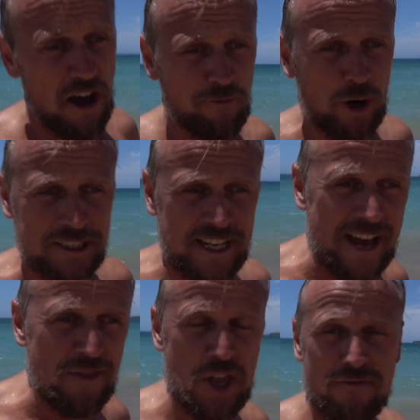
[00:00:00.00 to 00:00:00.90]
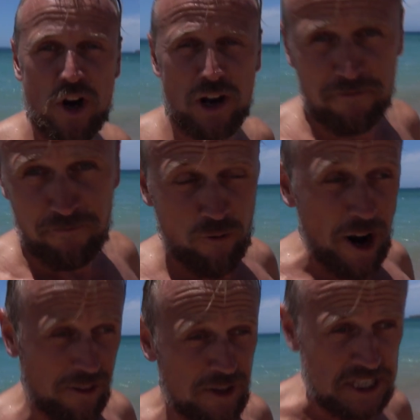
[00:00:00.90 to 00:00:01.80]
I've worked out that you've got to
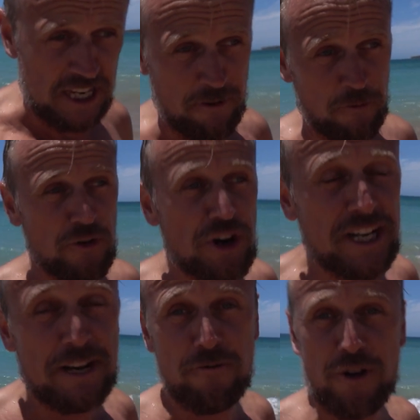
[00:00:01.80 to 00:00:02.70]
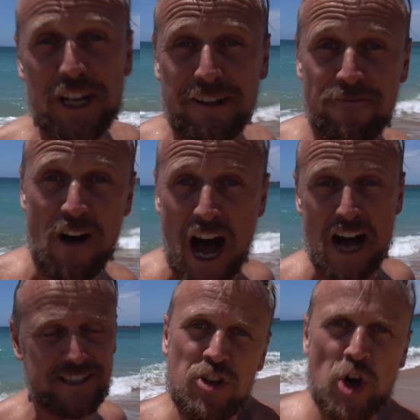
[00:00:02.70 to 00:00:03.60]
run at this thing really, really
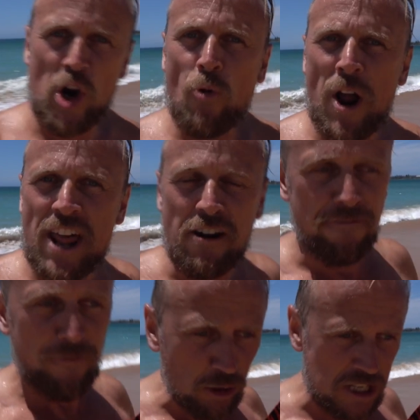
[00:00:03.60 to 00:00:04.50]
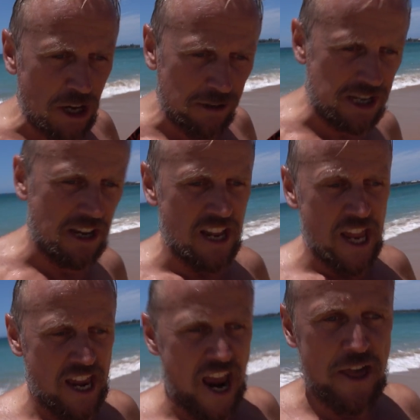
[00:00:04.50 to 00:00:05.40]
fast. You've got to run at it at full tilt
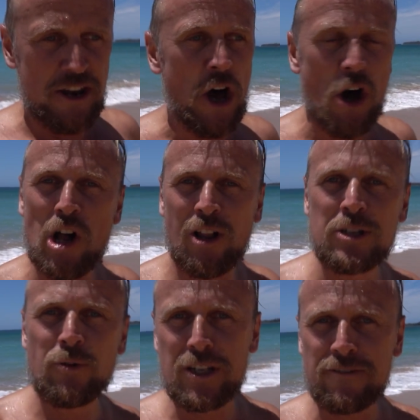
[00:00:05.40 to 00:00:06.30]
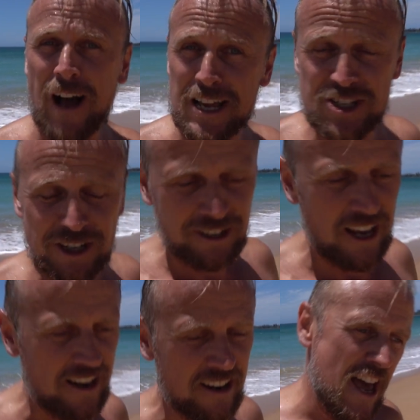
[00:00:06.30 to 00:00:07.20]
and then hurl onto it as fast as you can.